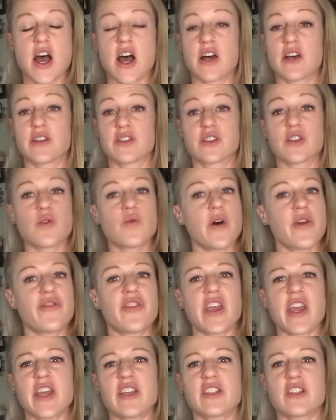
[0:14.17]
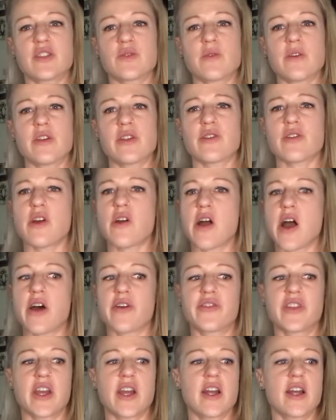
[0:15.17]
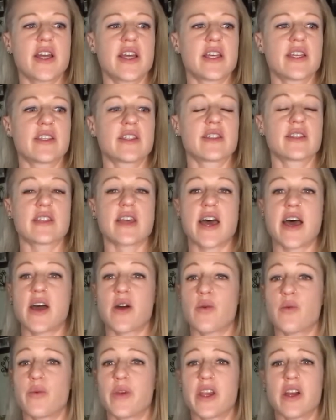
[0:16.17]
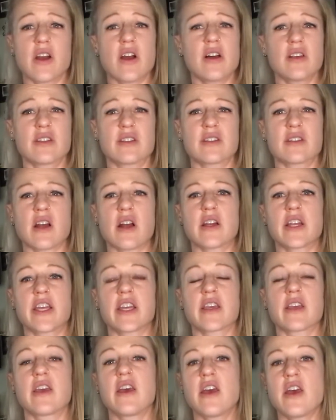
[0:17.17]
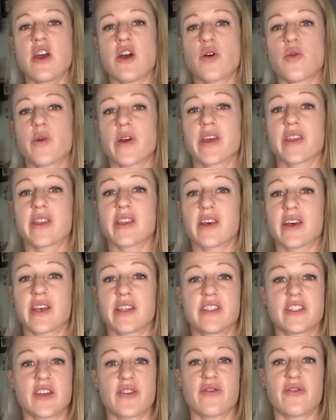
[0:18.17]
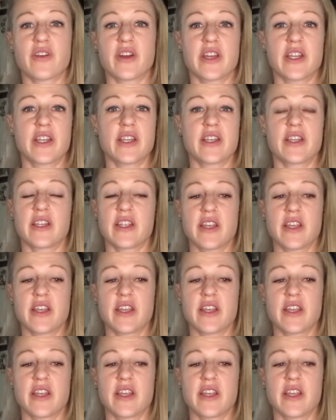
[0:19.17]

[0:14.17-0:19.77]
So one thing I just want to throw out there is that we are all starting with a different